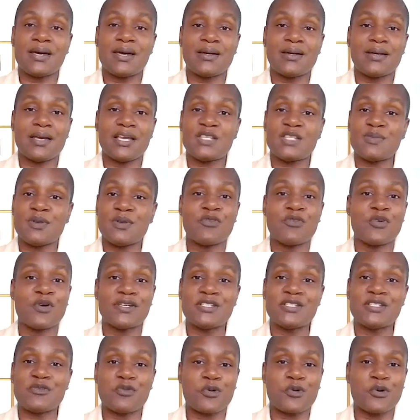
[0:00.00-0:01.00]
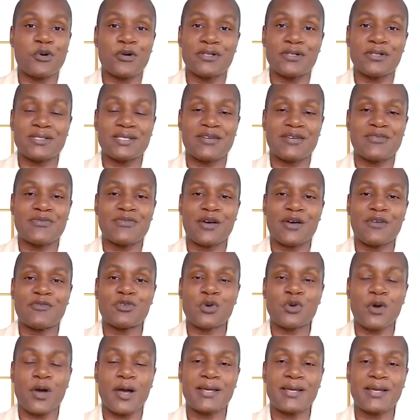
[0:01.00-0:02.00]
uh, it's been very difficult. I've I've
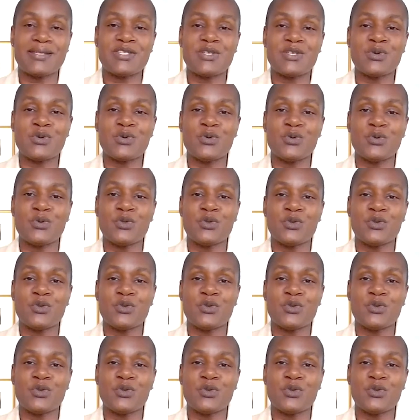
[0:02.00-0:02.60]
tried to